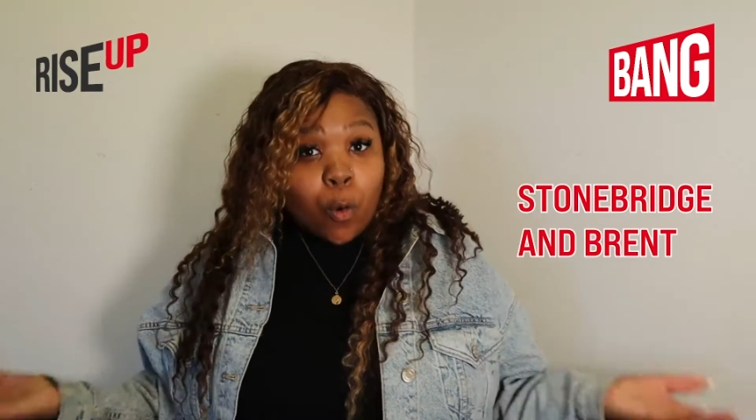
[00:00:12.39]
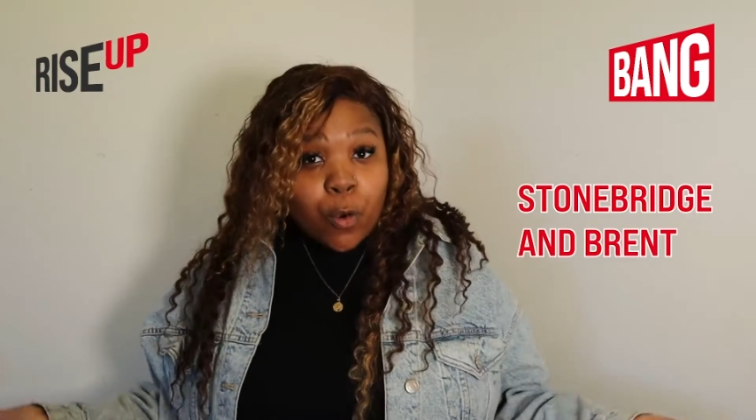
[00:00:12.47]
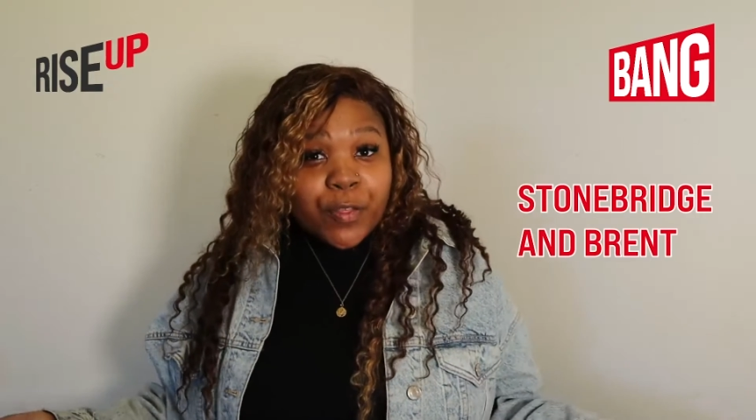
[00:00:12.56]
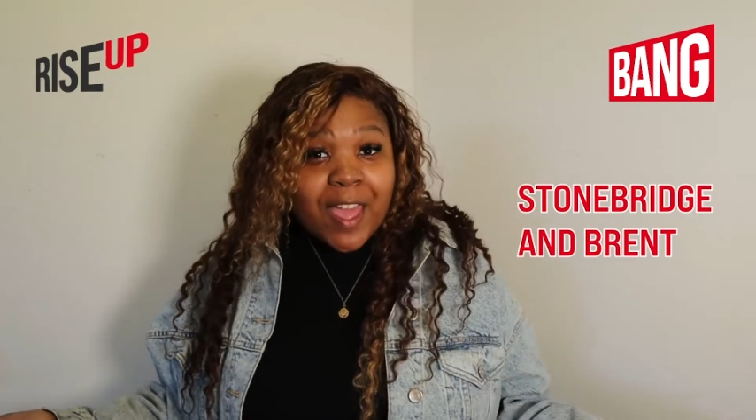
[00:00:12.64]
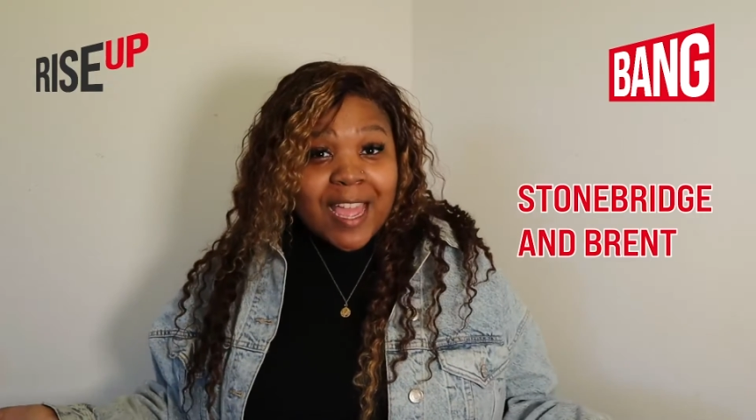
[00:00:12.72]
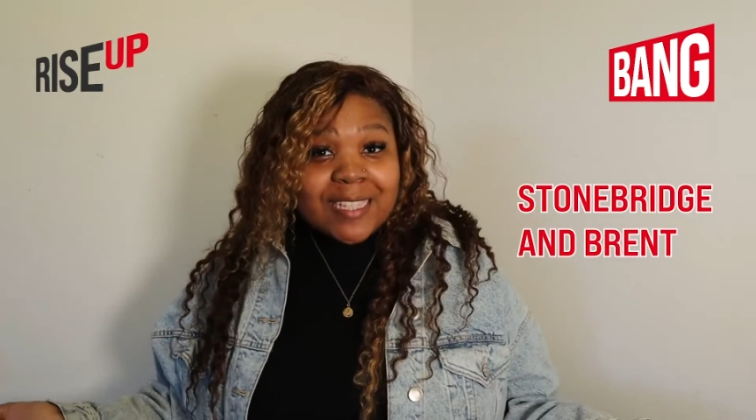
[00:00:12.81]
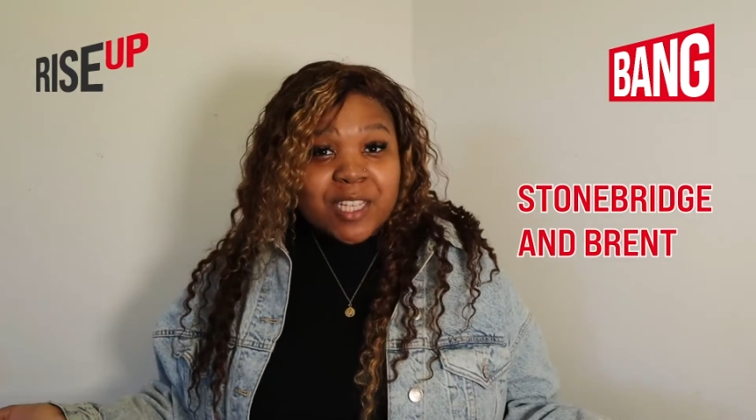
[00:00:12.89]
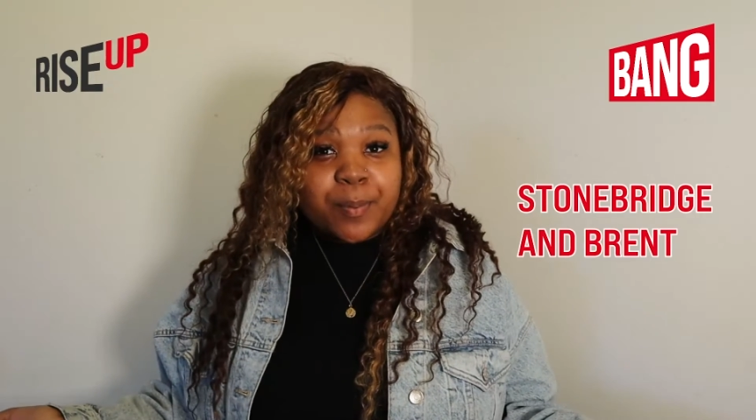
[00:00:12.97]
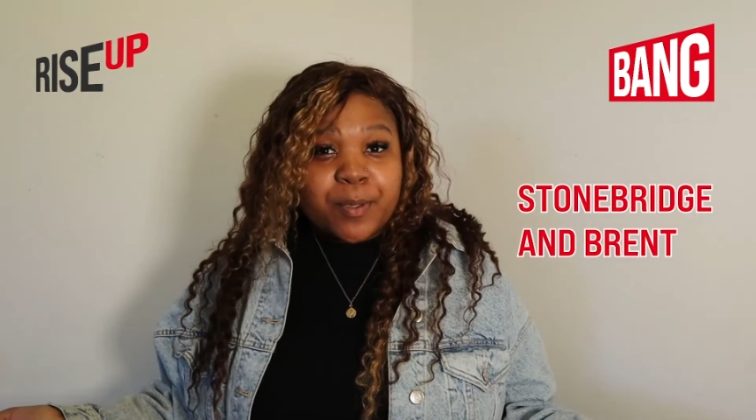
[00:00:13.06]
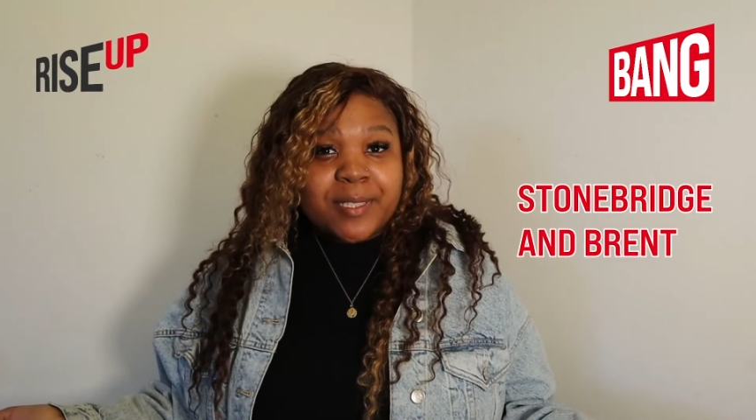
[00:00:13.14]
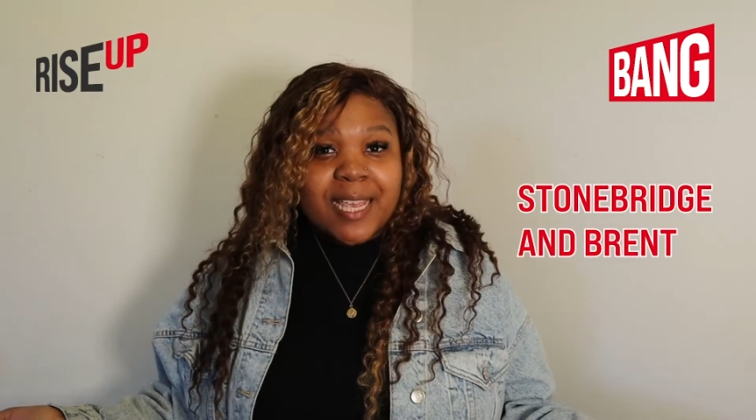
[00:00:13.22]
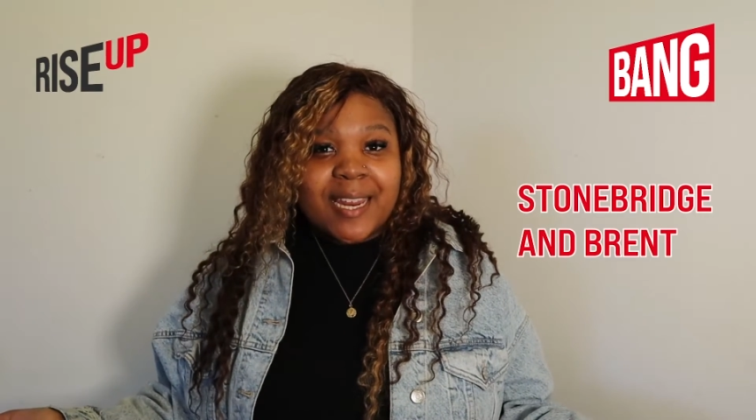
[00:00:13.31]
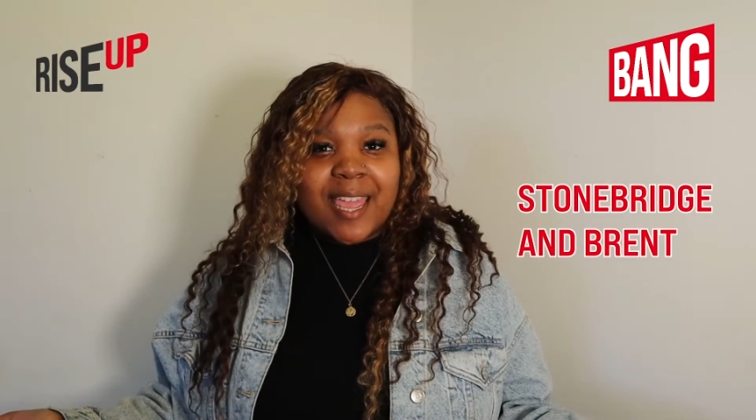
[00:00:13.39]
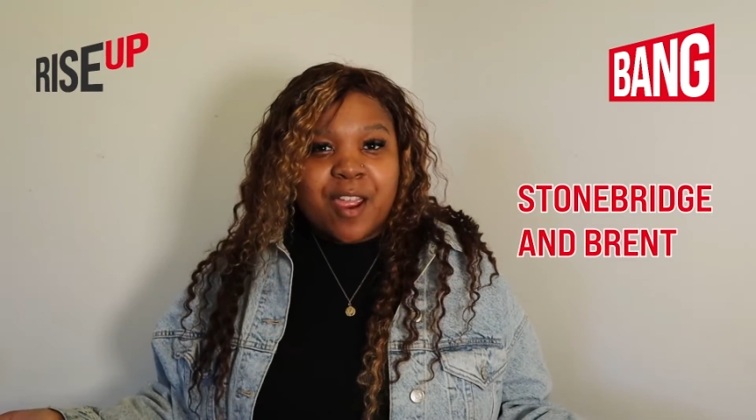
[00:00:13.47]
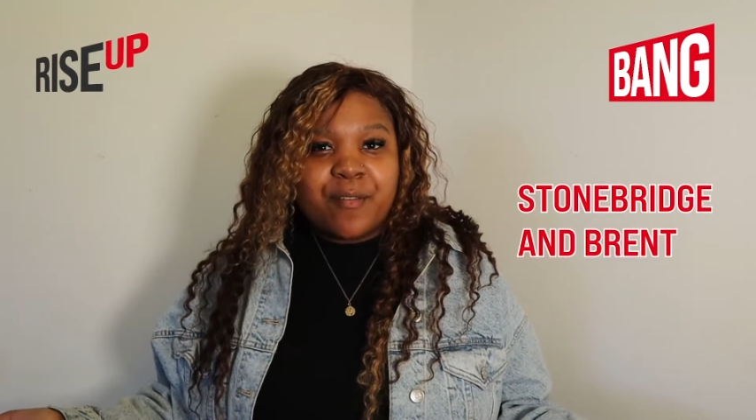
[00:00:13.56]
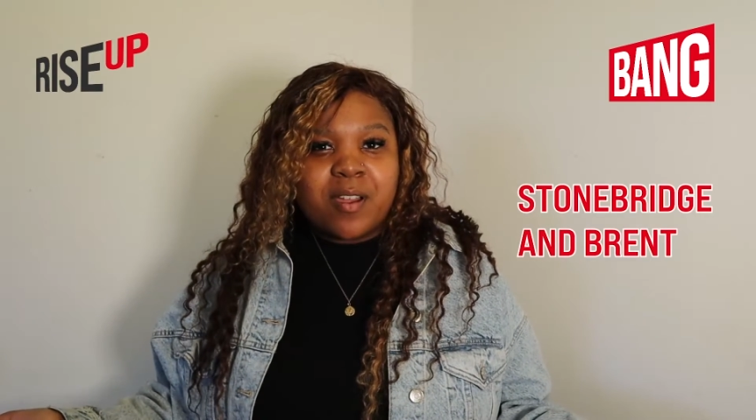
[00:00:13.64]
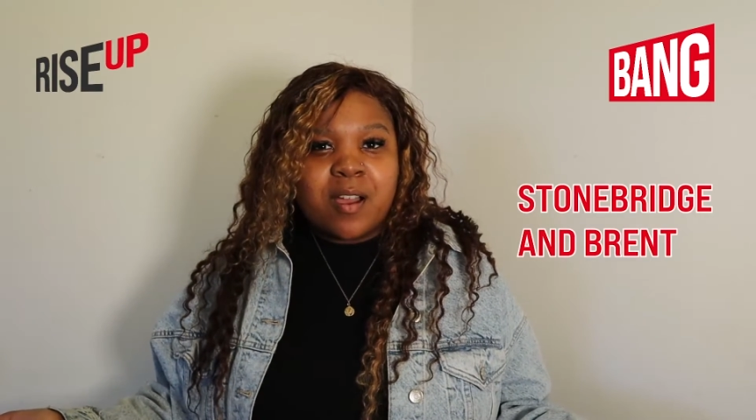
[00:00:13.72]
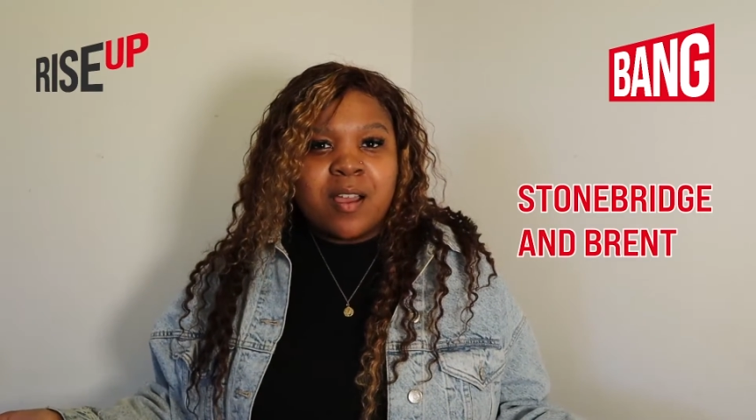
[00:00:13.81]
or the NW10
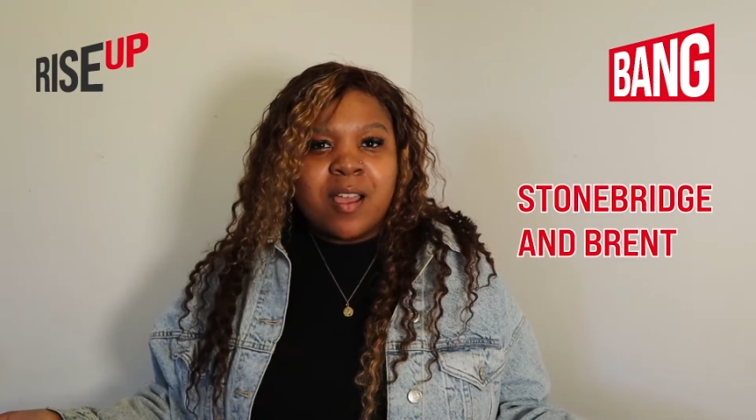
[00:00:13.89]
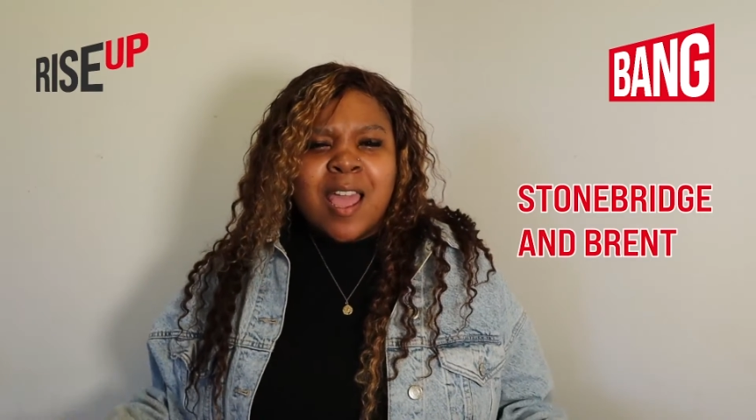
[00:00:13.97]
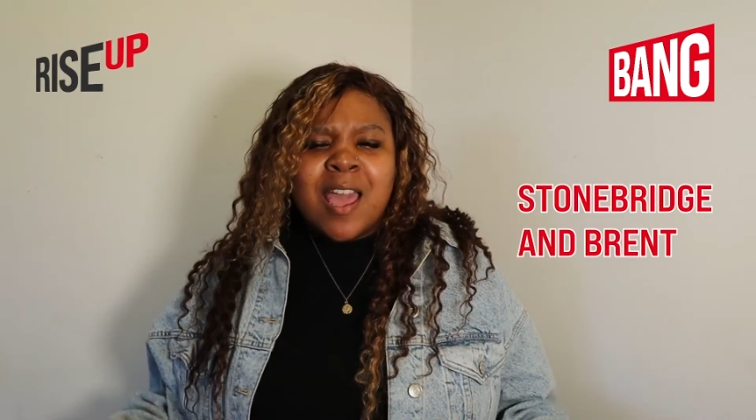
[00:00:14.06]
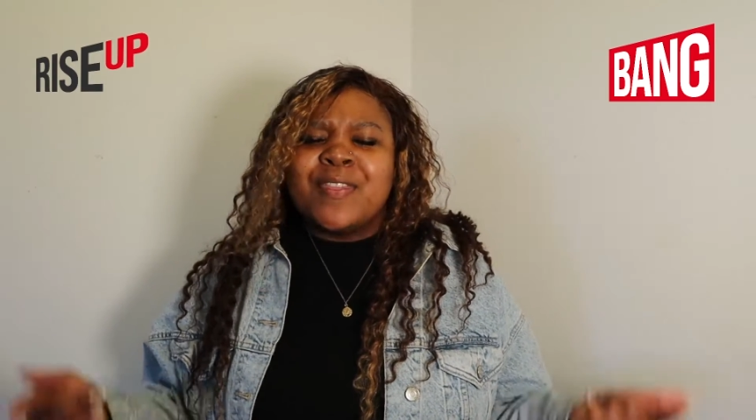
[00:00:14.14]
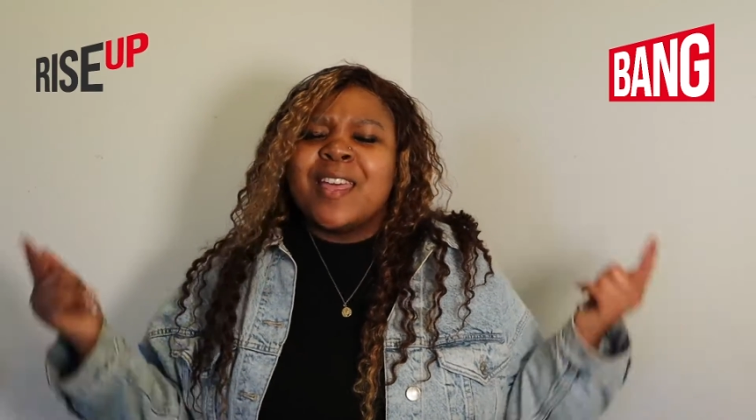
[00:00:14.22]
area?